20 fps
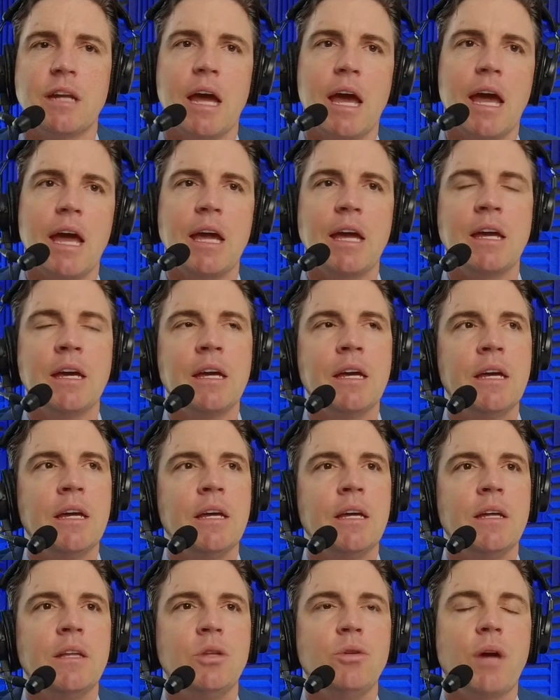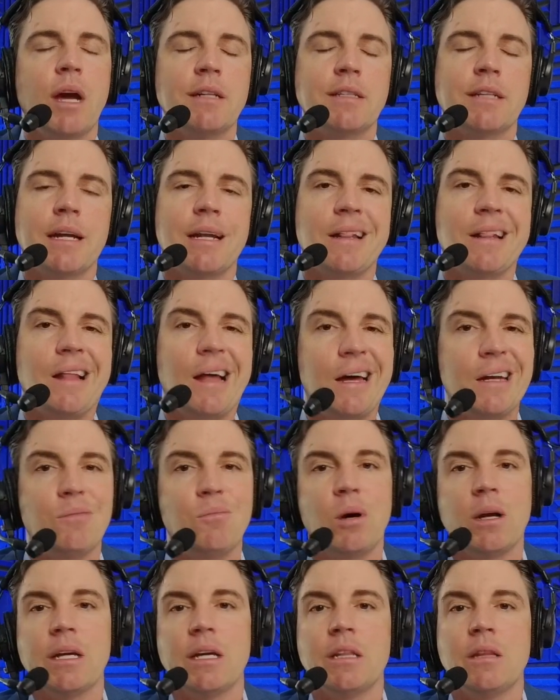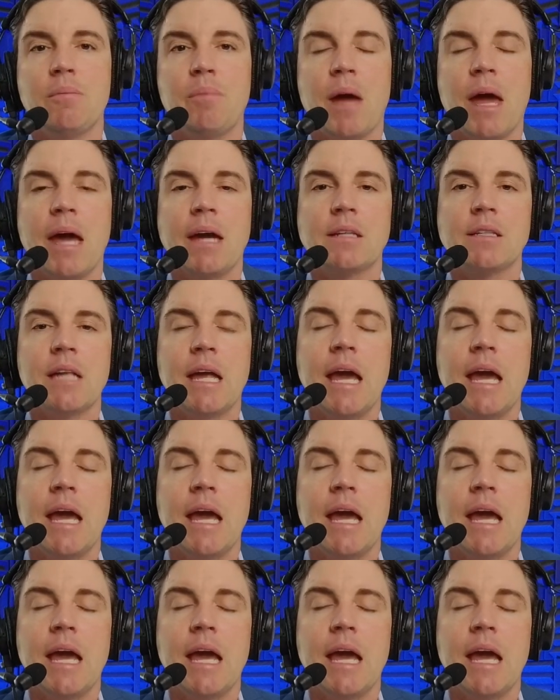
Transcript: "Hey, you guys got a lot of money in the banks.